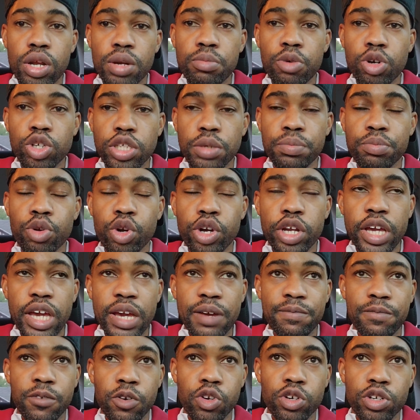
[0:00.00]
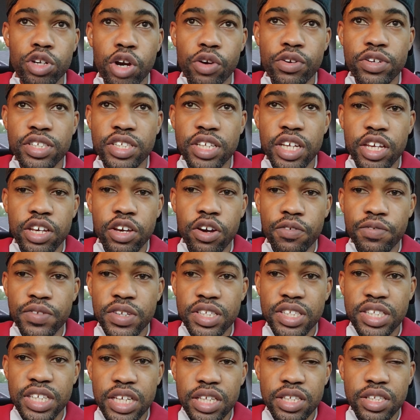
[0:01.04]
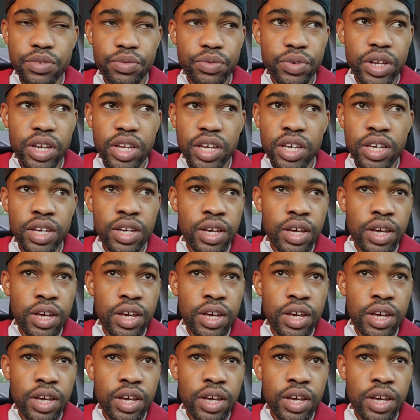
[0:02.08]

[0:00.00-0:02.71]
the most important game for Norwich City of the season, really.